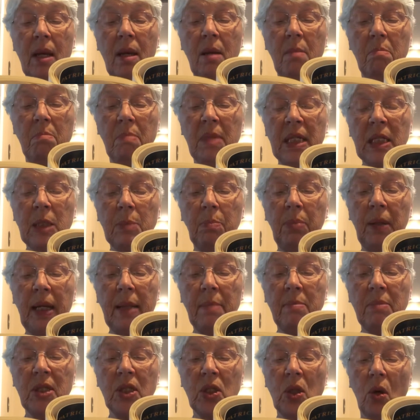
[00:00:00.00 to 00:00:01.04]
Miss
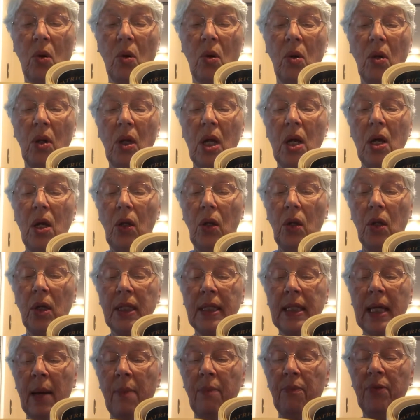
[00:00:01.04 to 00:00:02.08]
Plimsoll
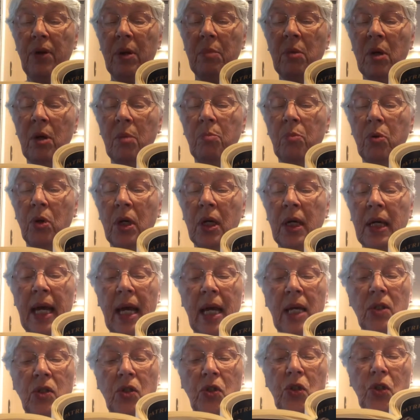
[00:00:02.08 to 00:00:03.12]
looked up from her book
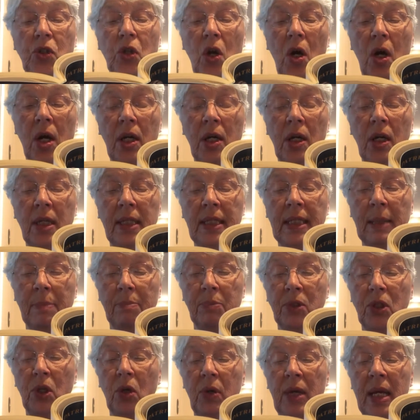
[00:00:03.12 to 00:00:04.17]
as John
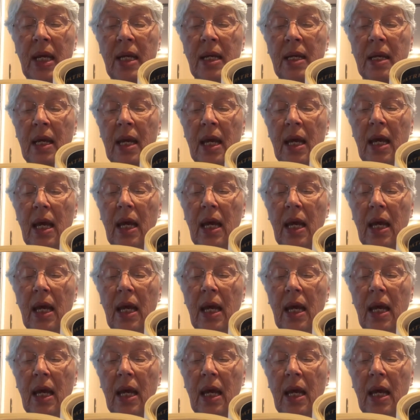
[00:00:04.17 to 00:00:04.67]
tiptoed in.